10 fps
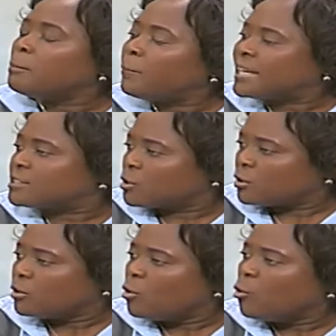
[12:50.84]
person
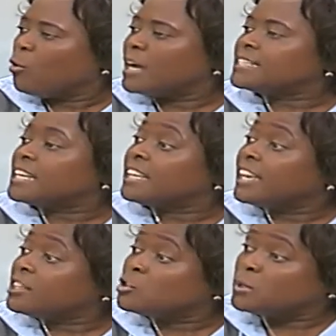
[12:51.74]
who has
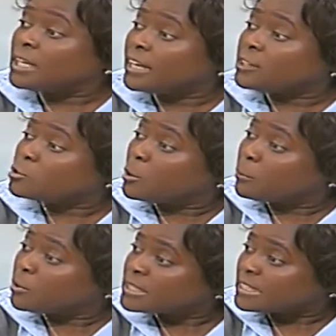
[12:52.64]
engaged with electoral
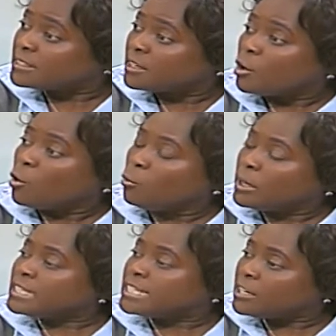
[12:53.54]
process
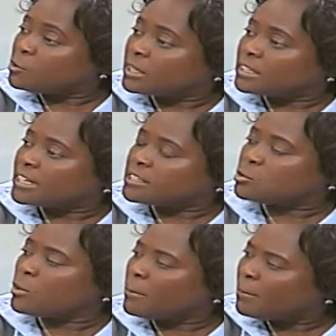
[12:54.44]
will tell you that that is
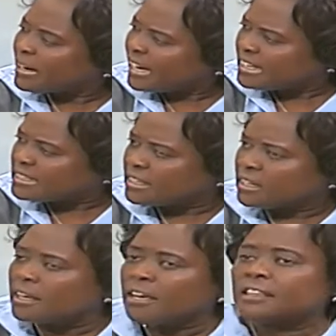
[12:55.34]
why Maraga
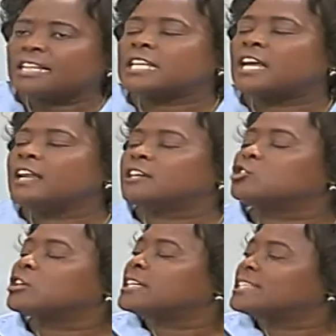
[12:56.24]
said that
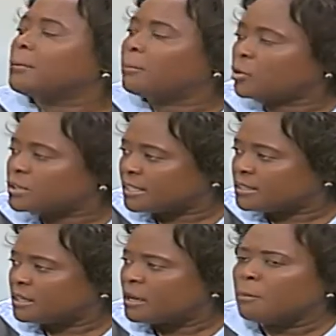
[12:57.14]
election is a
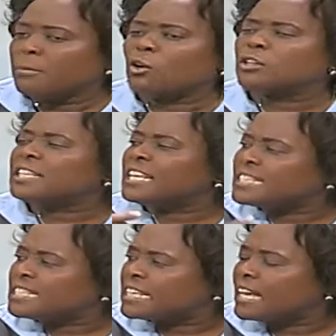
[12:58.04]
process because it
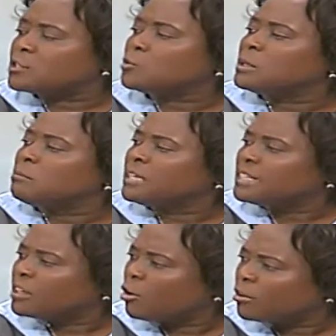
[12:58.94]
starts with
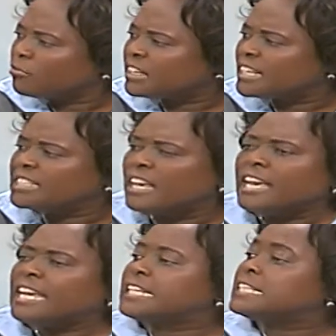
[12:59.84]
building confidence.
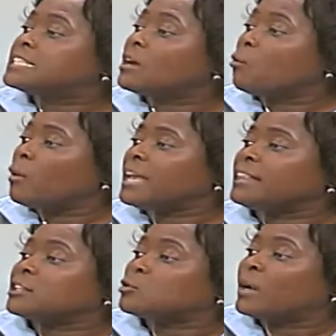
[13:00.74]
It is a way
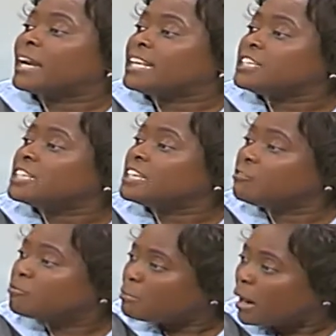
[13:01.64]
that wananchi give
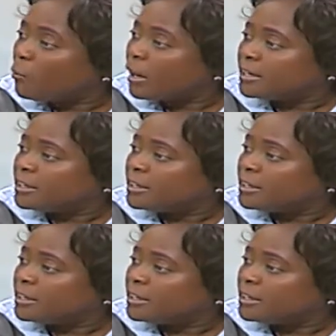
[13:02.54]
power